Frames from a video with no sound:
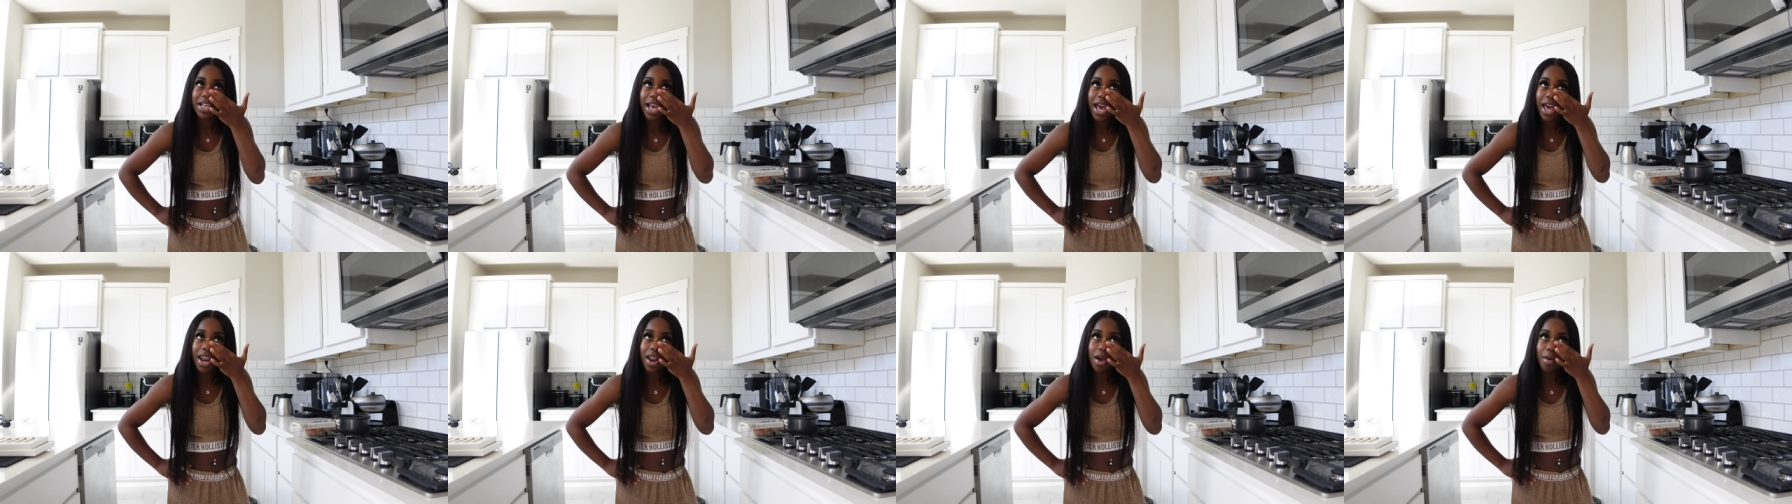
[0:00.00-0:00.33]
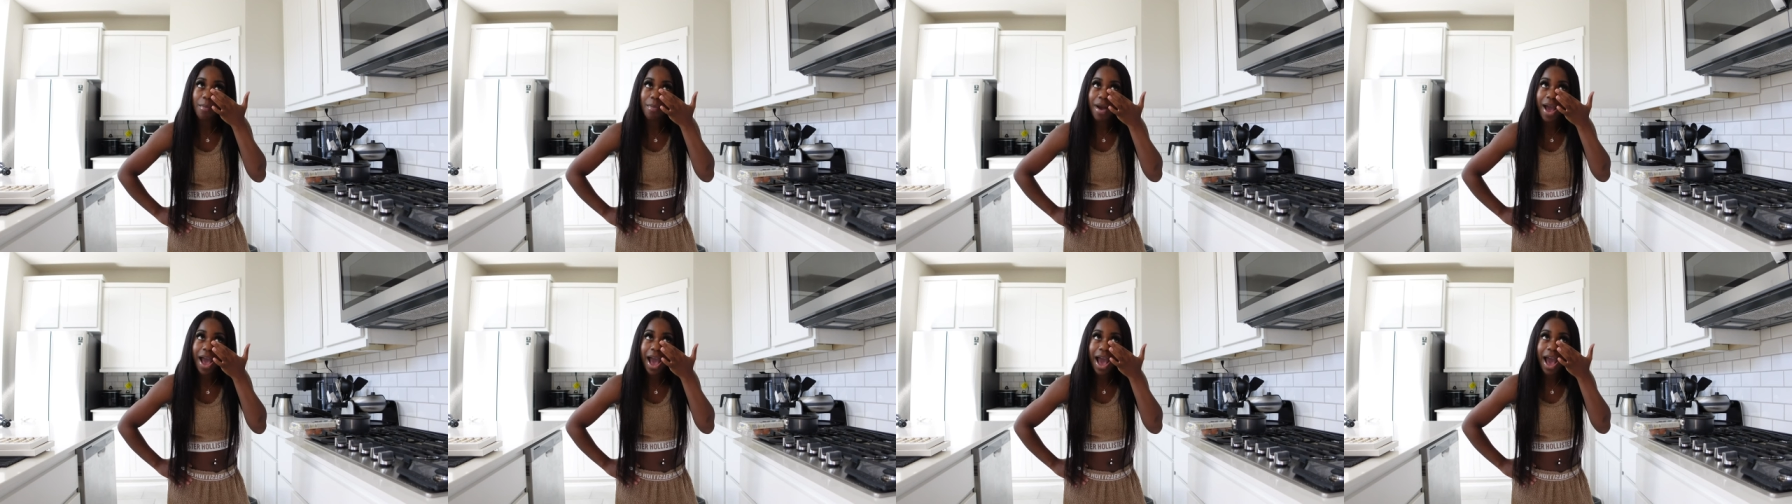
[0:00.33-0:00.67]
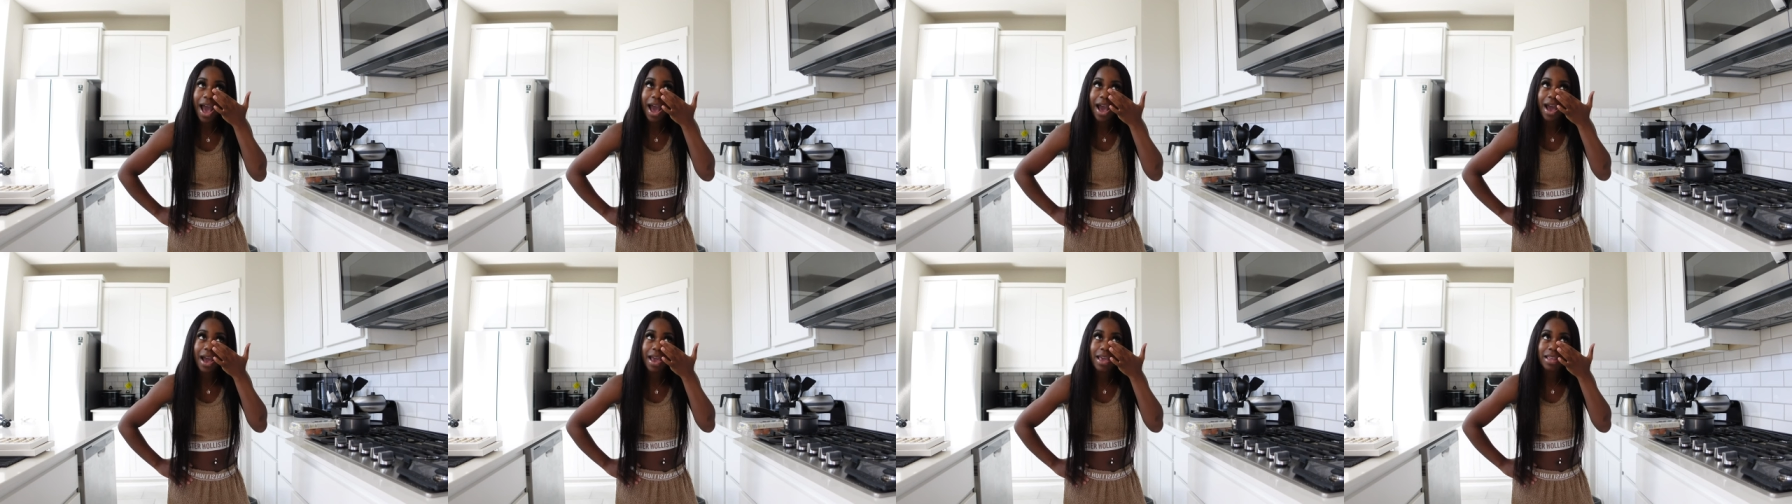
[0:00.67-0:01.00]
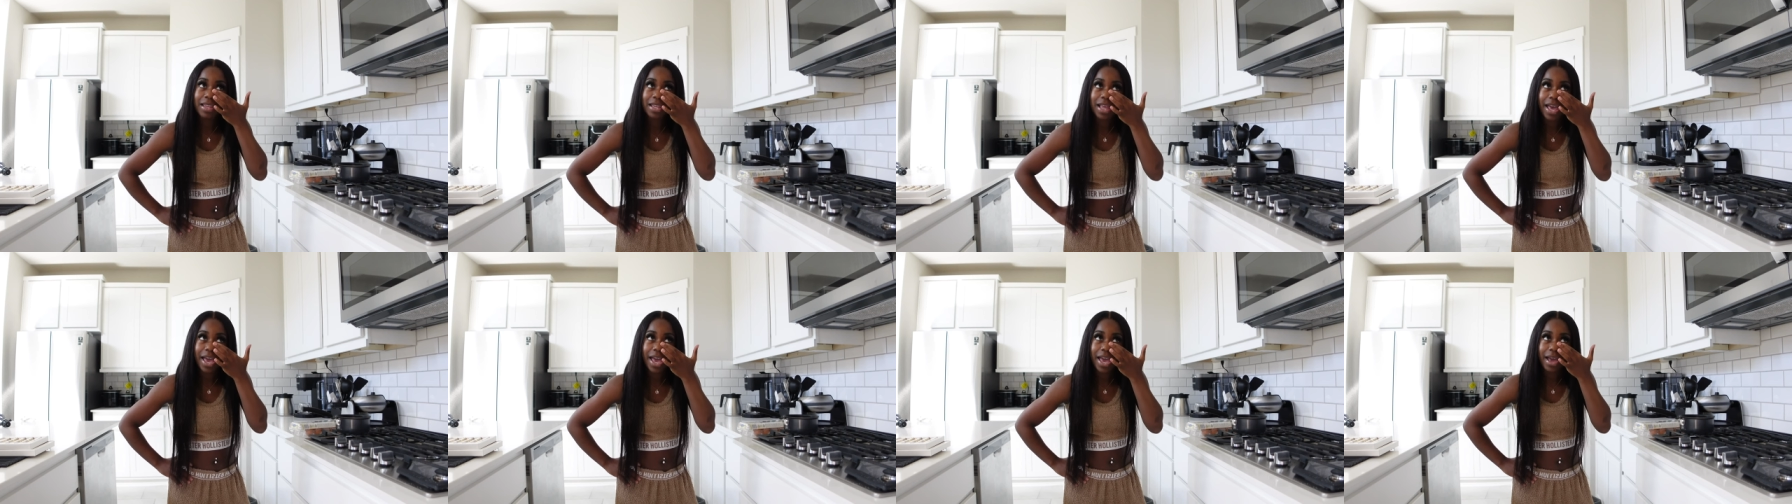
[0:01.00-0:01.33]
Got on my
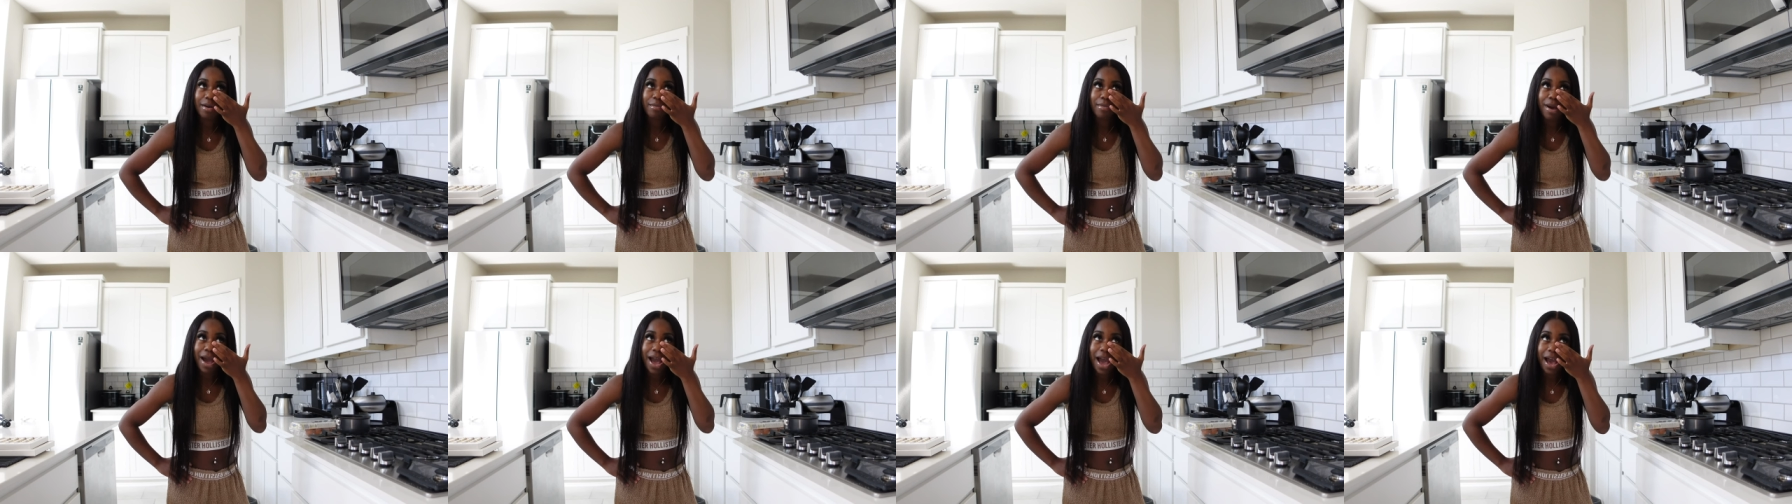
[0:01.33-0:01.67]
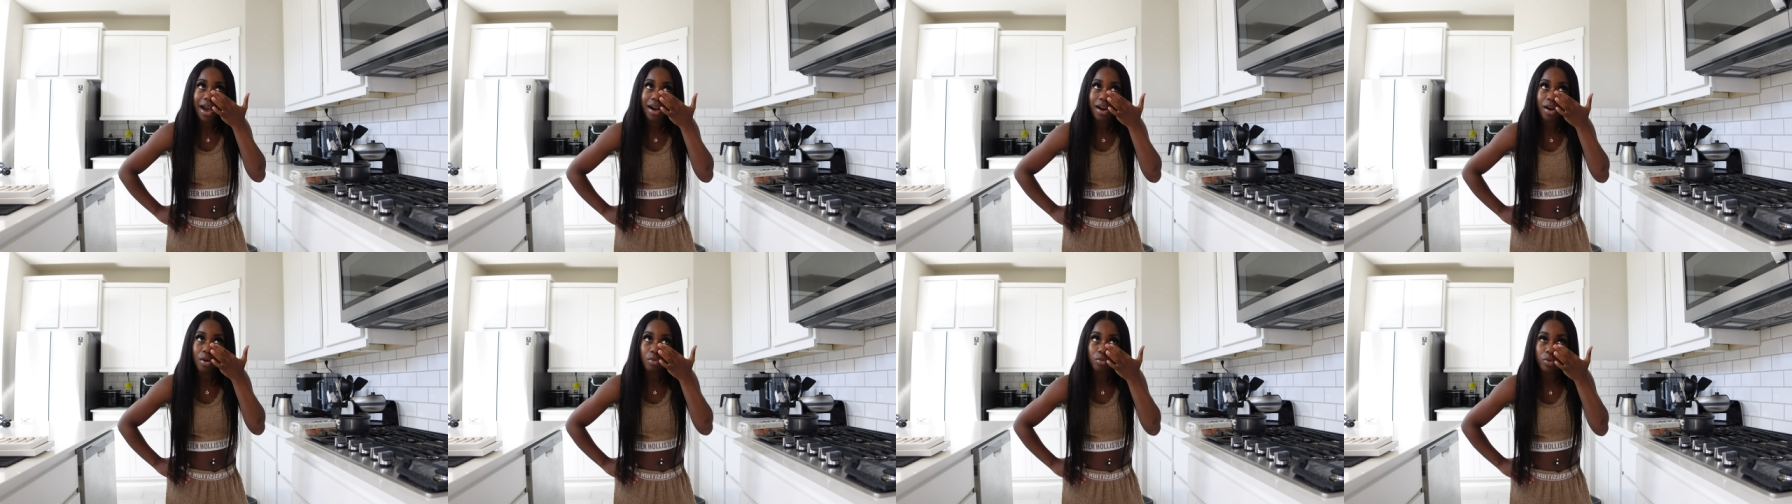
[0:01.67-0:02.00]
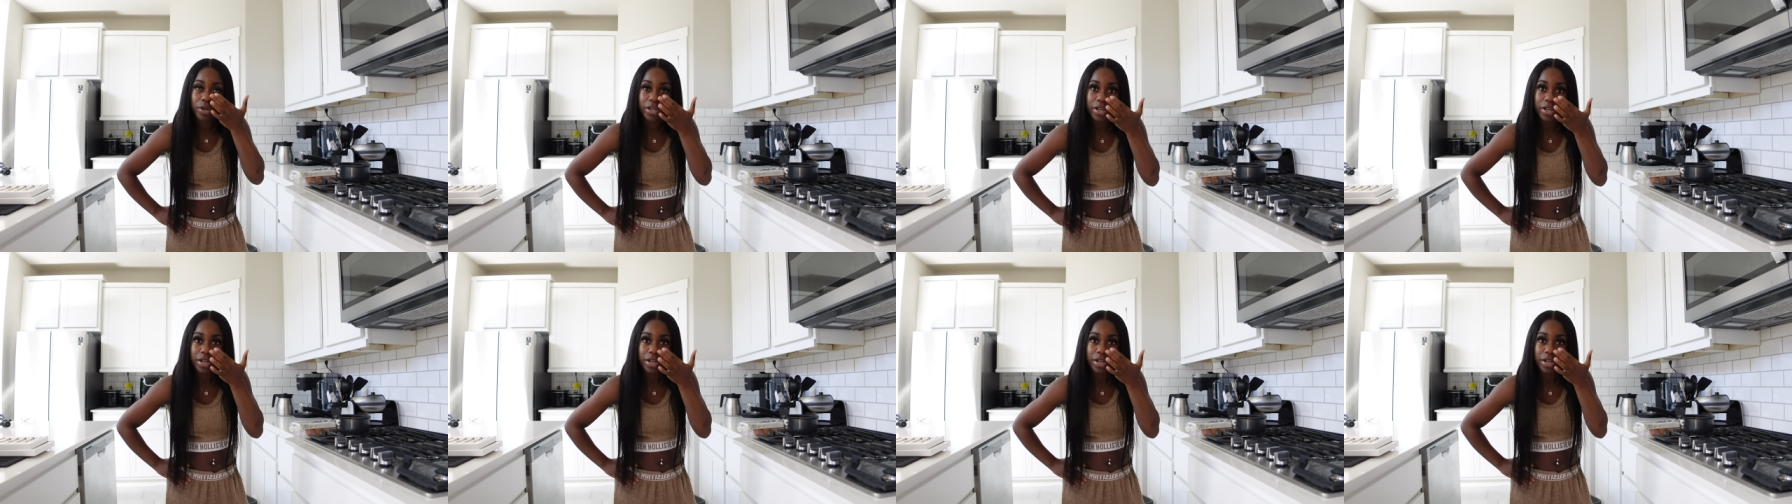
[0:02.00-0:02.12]
eyelash, my uh,